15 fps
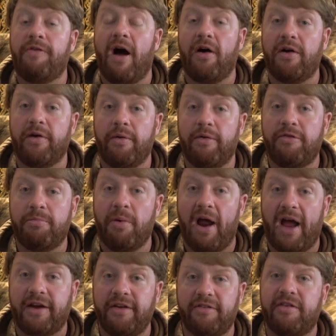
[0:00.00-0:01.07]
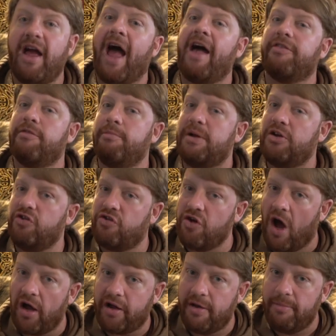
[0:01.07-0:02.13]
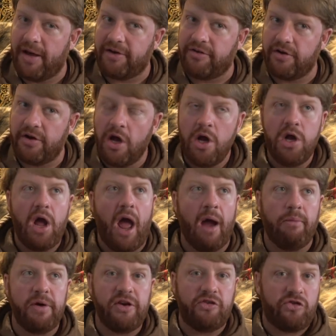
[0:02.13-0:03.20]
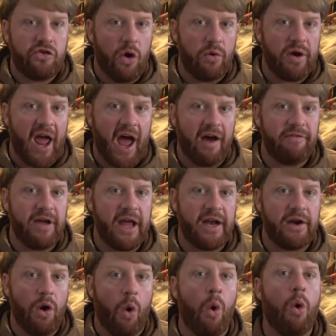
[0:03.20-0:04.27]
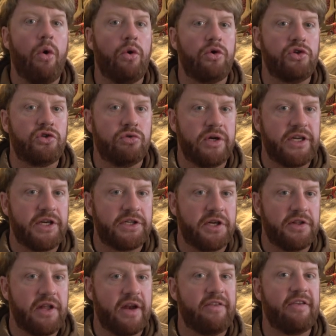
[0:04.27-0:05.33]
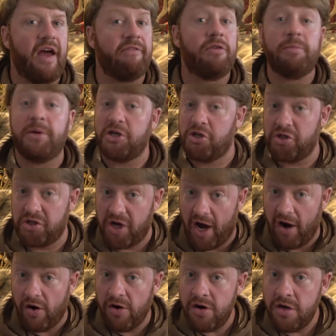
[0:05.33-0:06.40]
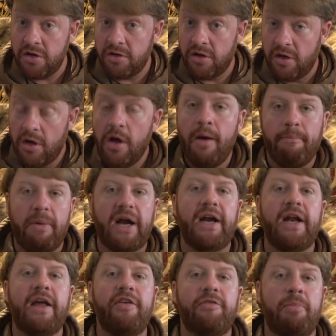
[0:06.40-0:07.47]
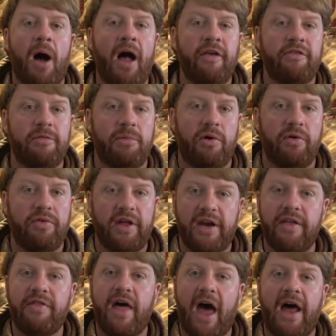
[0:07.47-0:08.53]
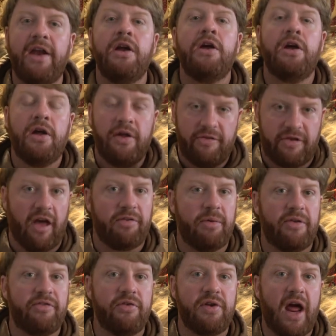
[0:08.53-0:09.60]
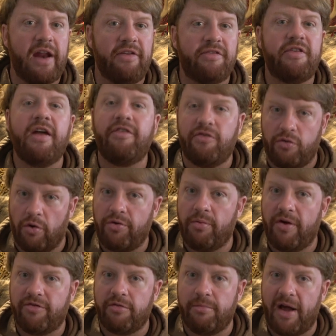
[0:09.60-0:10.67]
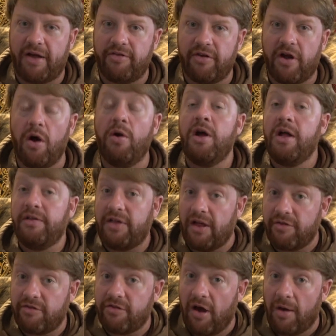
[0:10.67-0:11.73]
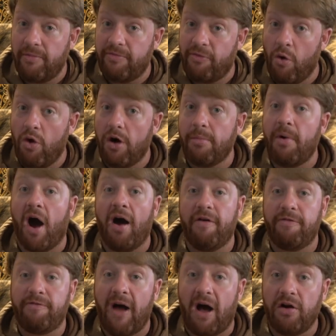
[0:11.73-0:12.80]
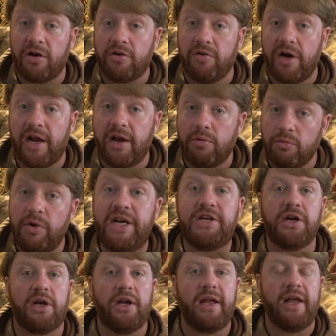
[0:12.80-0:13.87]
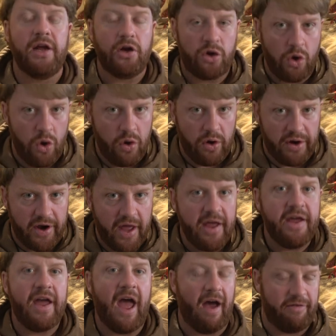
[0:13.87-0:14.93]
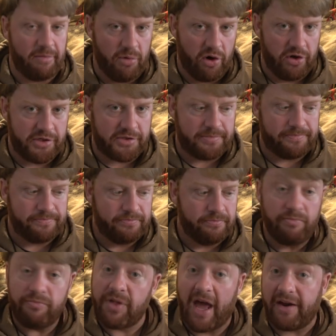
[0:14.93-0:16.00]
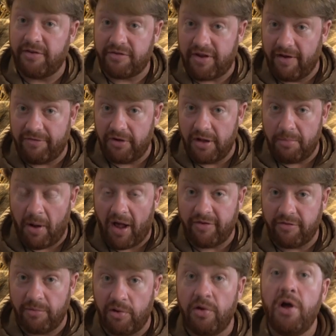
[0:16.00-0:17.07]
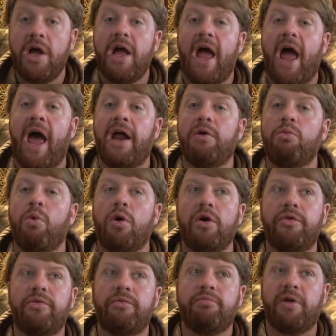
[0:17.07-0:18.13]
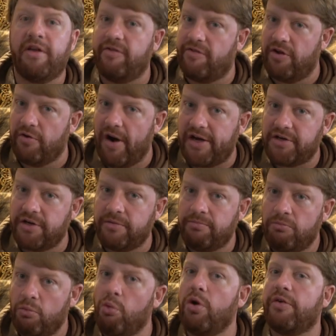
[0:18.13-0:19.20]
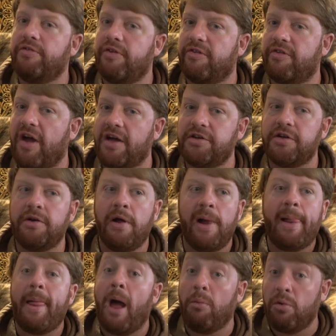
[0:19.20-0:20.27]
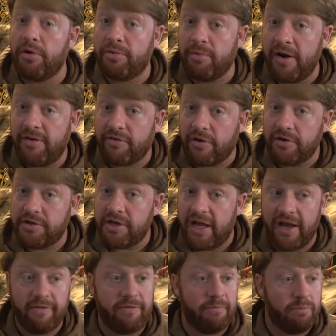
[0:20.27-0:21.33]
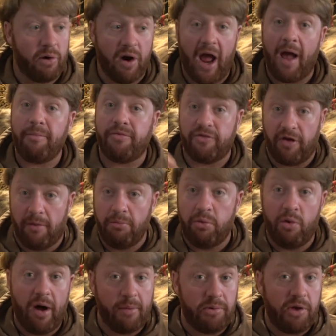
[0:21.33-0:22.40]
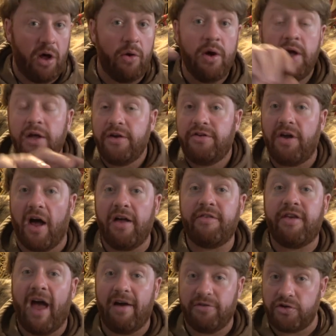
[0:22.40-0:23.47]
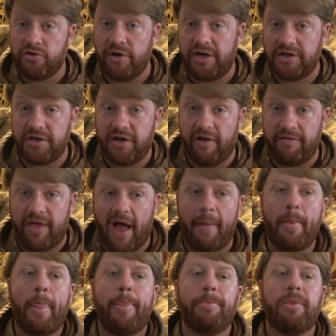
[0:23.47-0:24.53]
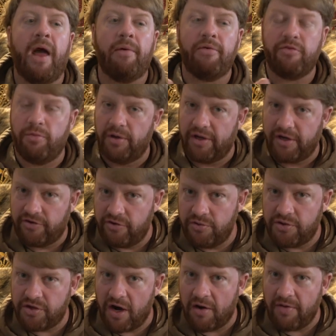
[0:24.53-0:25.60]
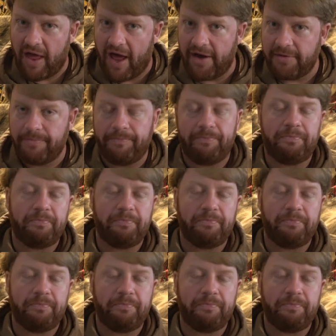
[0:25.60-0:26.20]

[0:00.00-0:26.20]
falconry is practiced. It hasn't been documented, and we don't have an oral tradition that has ever been shared. But it is possible that in that southwestern United States, northwestern Mexico, that some form of falconry regionally could have emerged. That is definitely possible and worth consideration, worth discussion, and worth research if perhaps some Pueblo does have a tradition of that and was willing to share that.